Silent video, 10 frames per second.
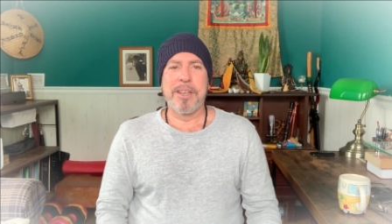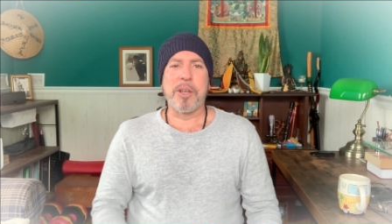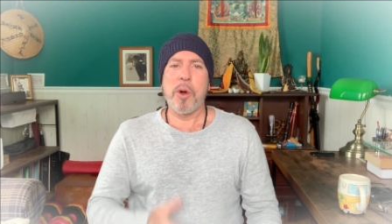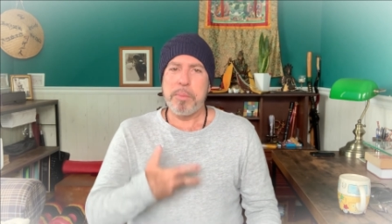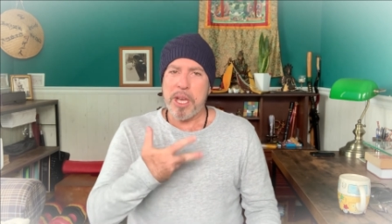
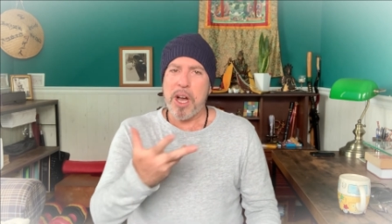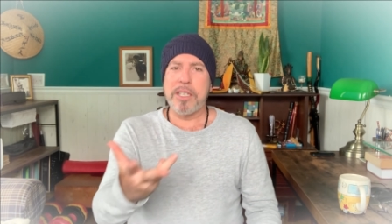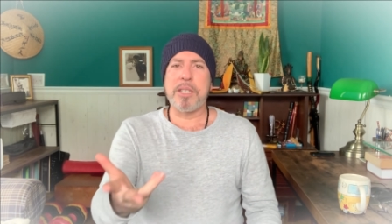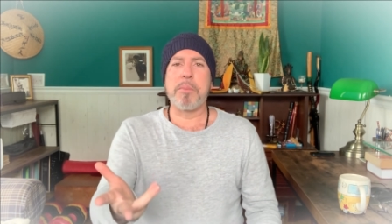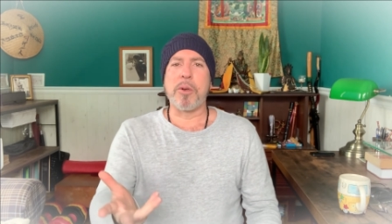Go
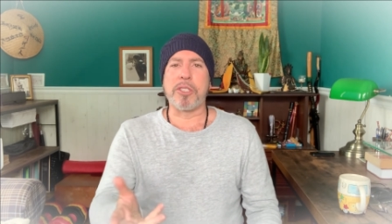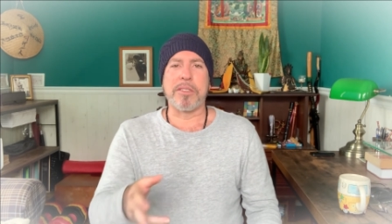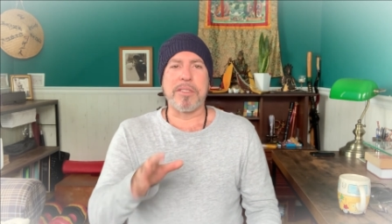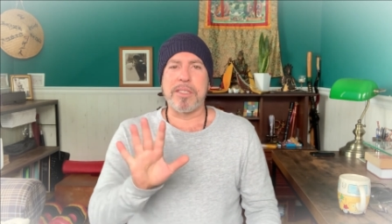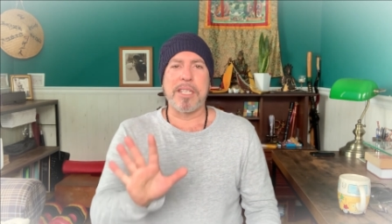beyond
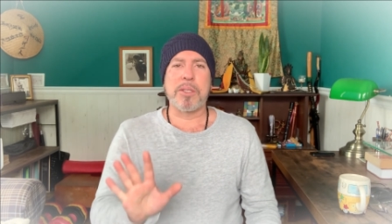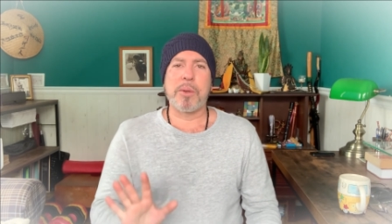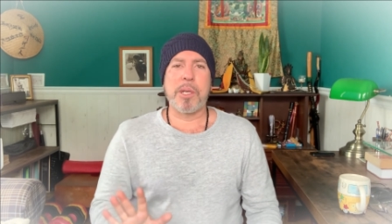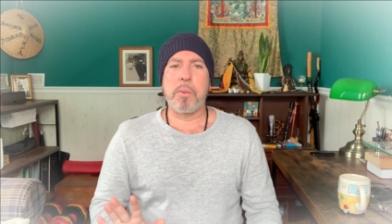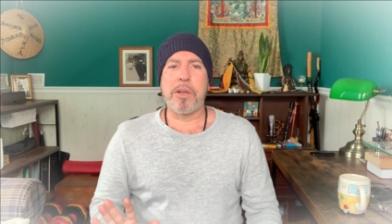emotions. That's
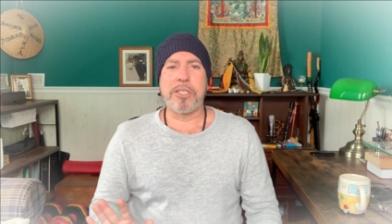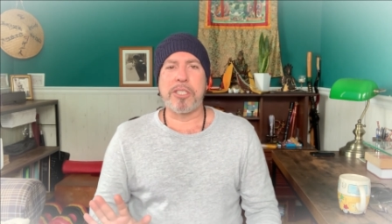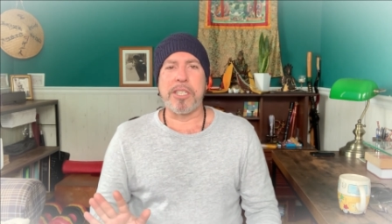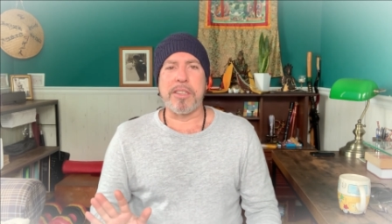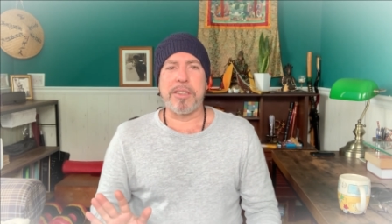only one
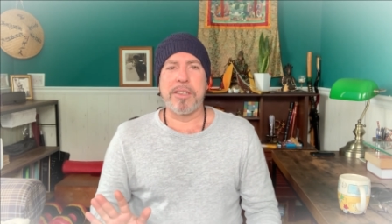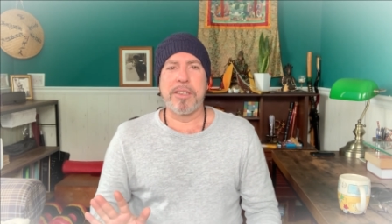sheath.